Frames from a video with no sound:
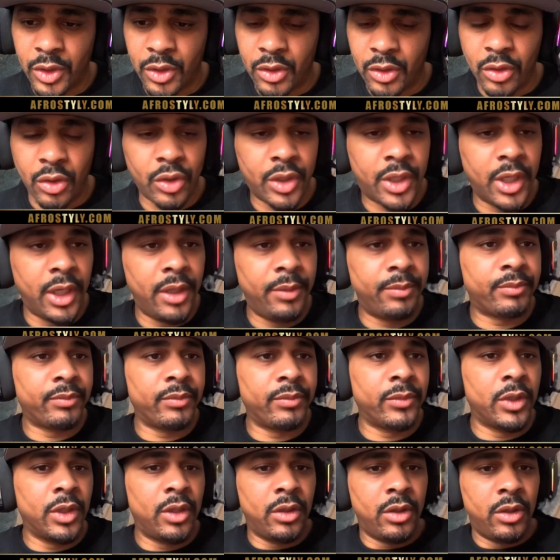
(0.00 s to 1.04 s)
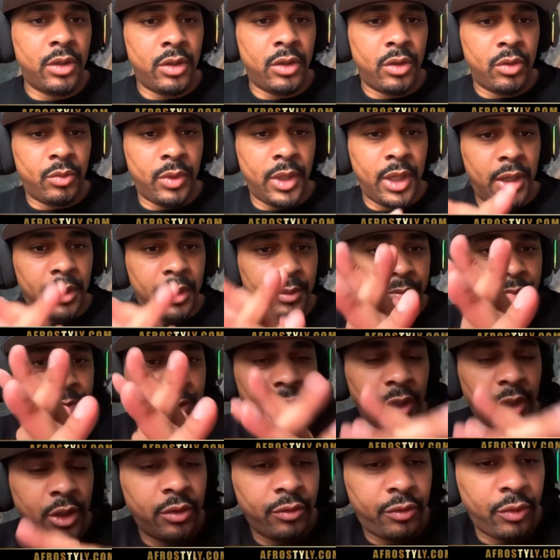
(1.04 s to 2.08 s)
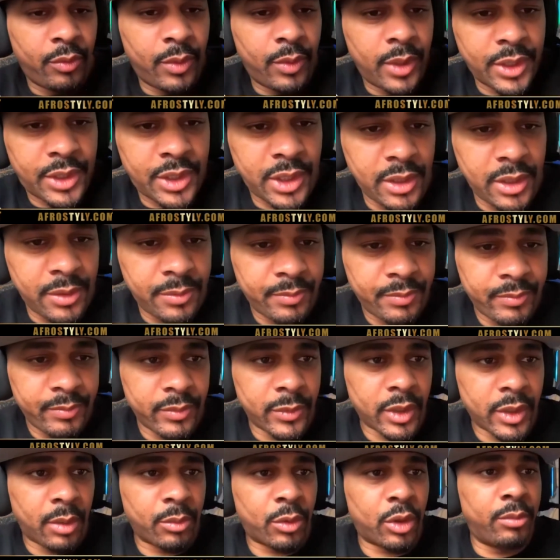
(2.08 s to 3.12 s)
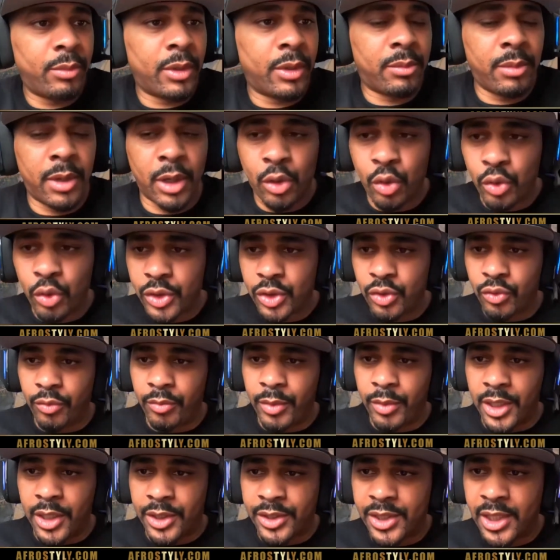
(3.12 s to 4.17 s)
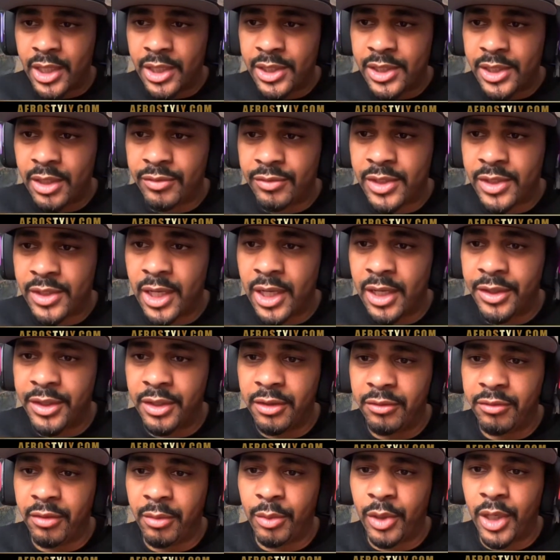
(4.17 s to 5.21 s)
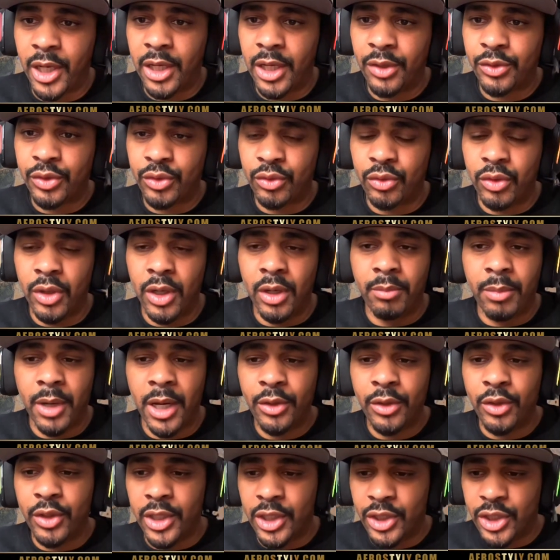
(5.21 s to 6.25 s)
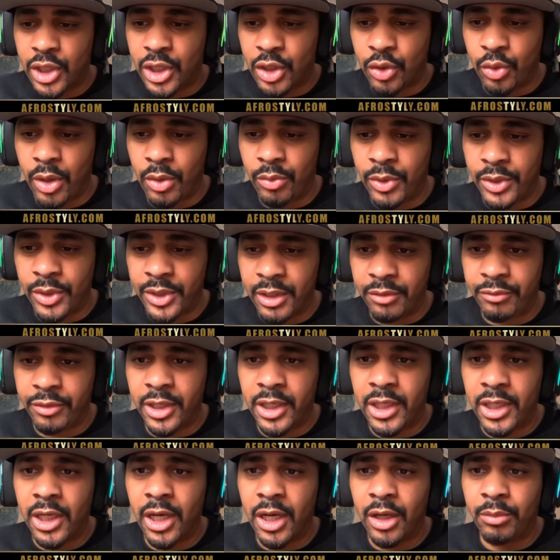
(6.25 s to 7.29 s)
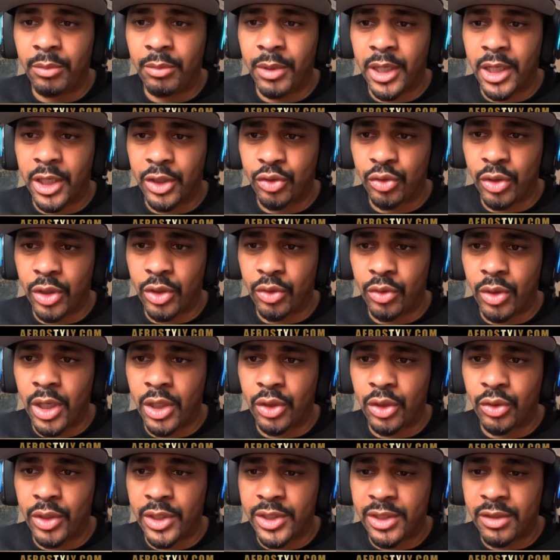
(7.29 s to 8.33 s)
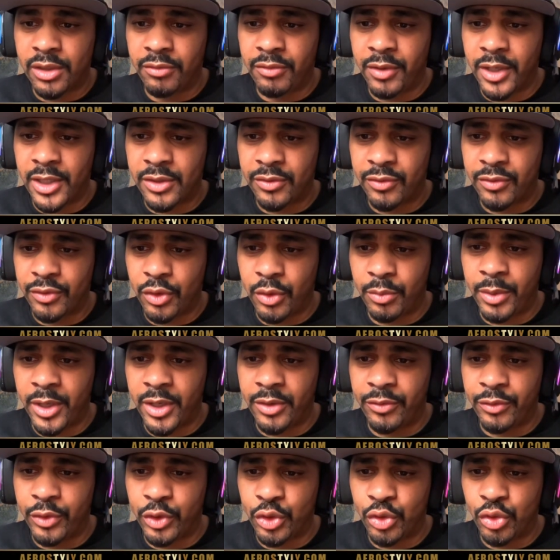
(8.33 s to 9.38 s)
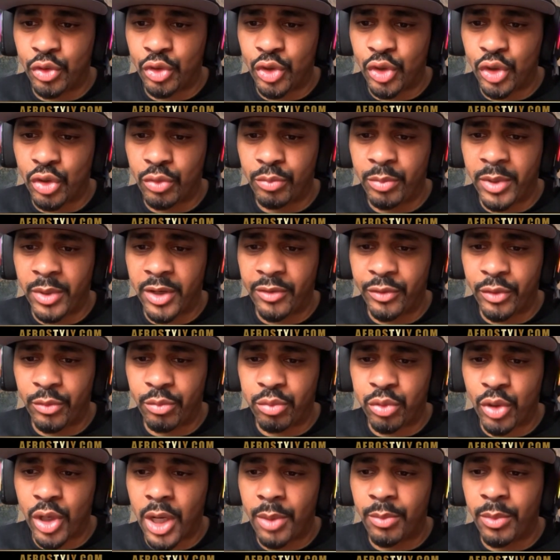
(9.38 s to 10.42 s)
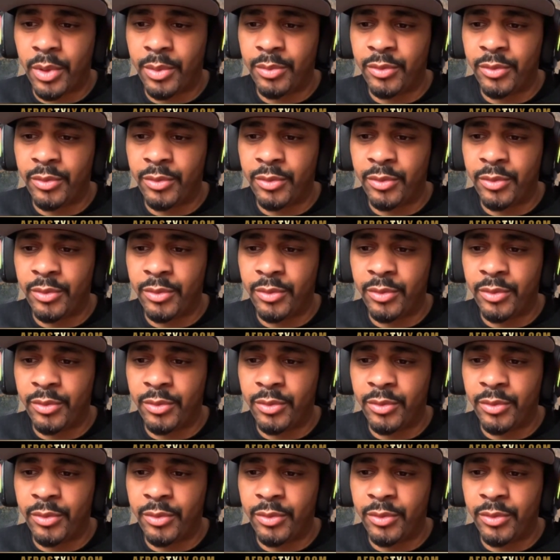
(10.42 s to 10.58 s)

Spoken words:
Okay. Well, thank you for watching. I'm going to make my closing remarks. Stay safe, stay healthy. If I'm allowed to, by the nature, I will definitely holler back at you. I don't argue, I steadfast. If you're not part of the solution, you're part of the problem.